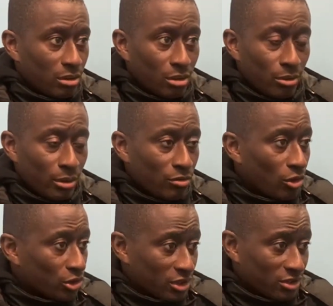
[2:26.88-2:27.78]
Louis
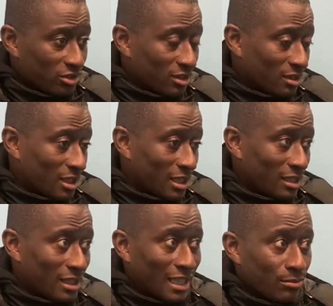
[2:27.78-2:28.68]
Rogers and
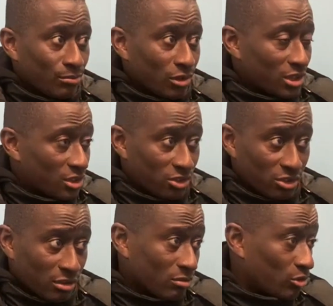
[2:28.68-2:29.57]
Adam Richards
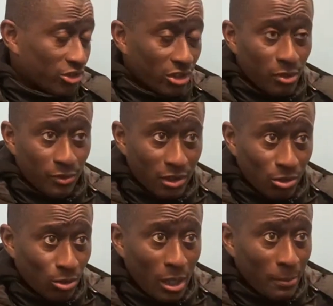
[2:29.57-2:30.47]
and Chris Ovenden
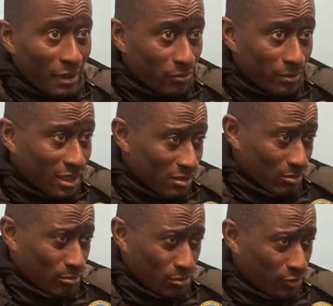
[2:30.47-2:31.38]
all come back from
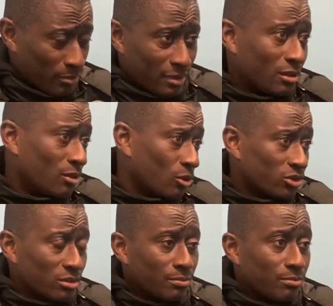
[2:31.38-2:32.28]
knocks
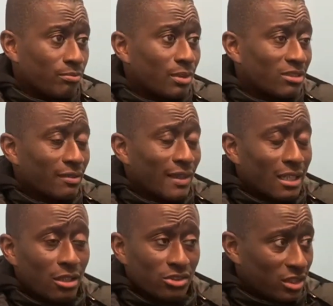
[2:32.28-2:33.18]
and bits that they've had
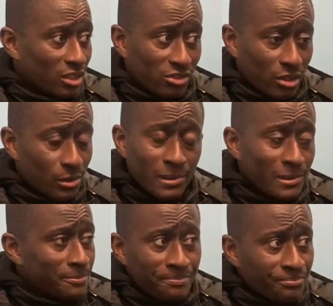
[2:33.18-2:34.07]
last year. So
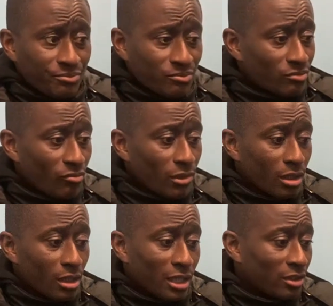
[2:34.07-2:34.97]

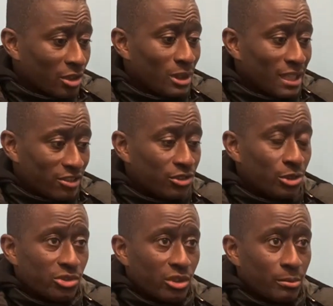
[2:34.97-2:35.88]
I don't think we need to
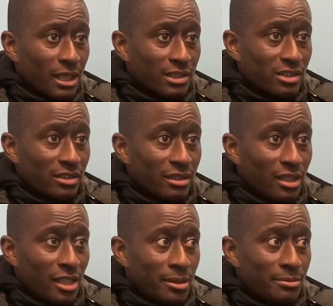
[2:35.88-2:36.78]
do too much.
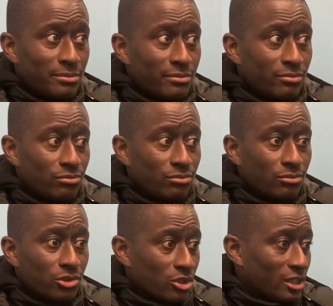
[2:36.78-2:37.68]

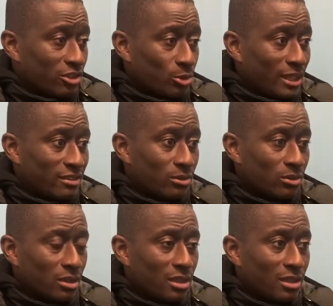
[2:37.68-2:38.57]
Slight tweaks,
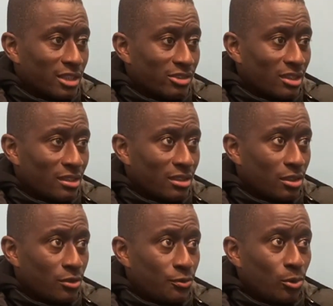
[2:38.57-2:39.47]
and there's
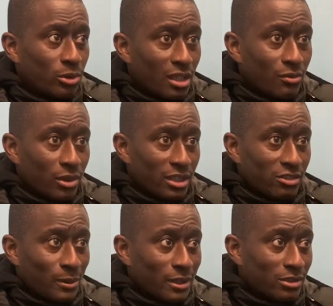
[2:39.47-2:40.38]
a forward that I've already
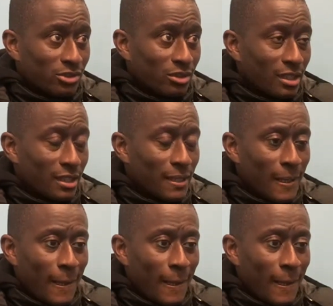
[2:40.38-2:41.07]
spoken to that